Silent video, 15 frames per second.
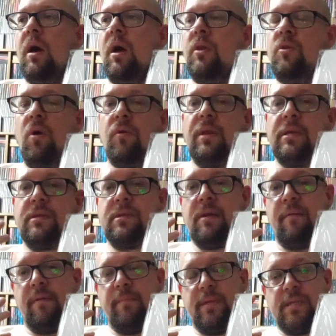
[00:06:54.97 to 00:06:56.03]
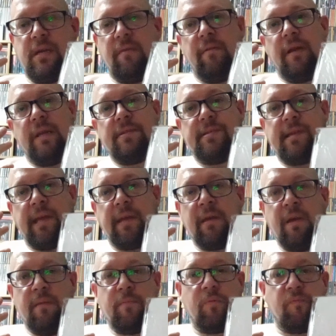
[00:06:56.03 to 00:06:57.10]
not necessarily materialistic,
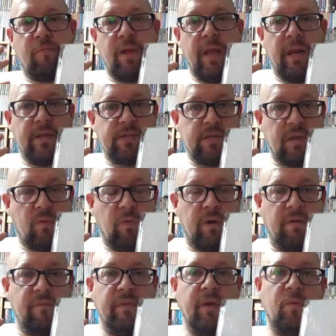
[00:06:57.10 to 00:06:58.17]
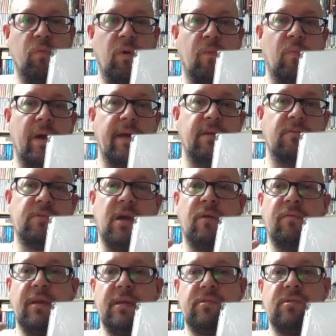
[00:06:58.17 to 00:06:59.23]
but realistic worldview, one where you
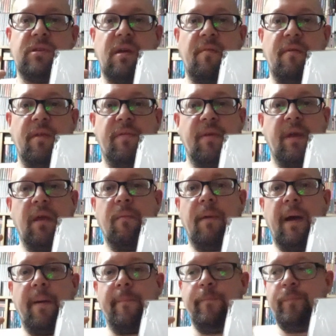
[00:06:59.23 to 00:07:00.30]
don't necessarily think about